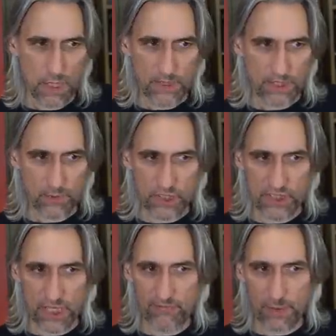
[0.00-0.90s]
I mean, it's pretty
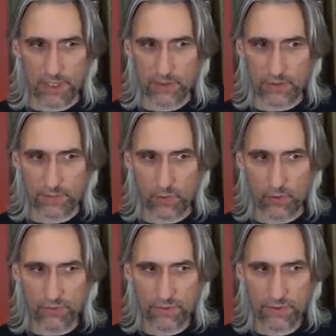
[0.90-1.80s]
safe behind those
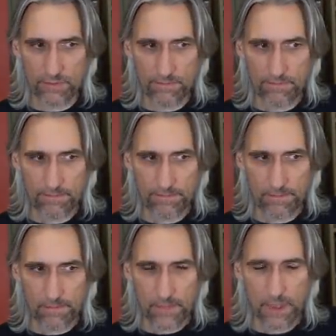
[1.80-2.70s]
pawns.
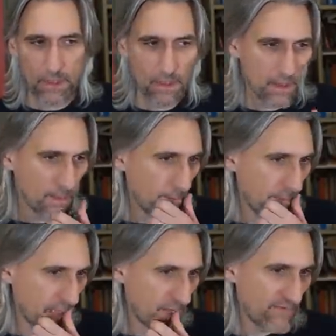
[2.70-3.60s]

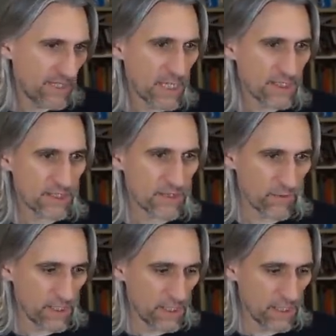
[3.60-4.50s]
But if
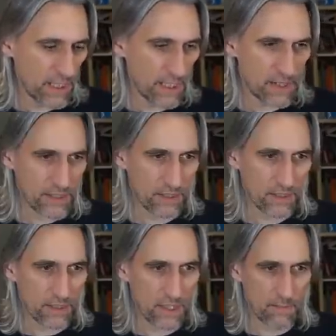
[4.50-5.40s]
necessary, it can
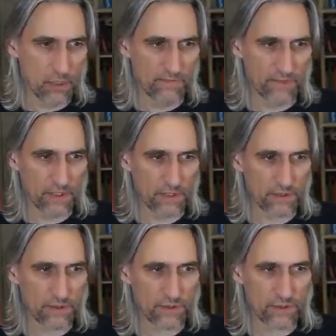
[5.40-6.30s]
come over
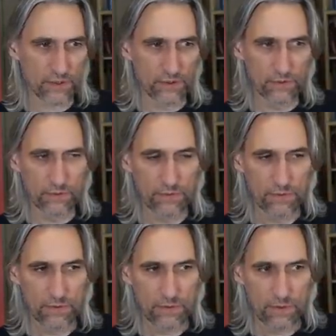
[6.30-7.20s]
to
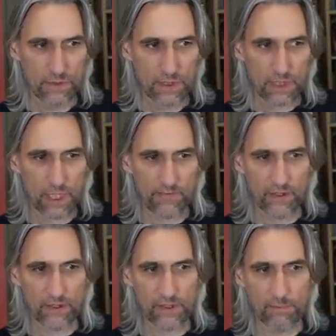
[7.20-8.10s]

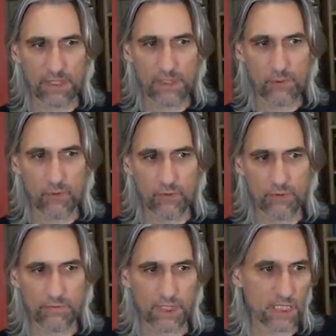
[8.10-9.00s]
cover the b pawn
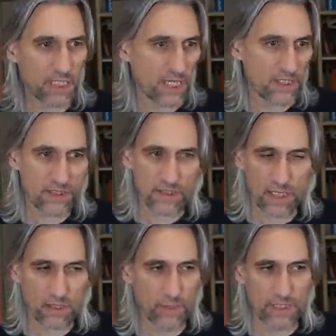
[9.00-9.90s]
in case
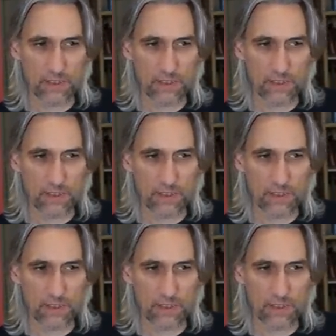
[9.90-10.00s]
that queen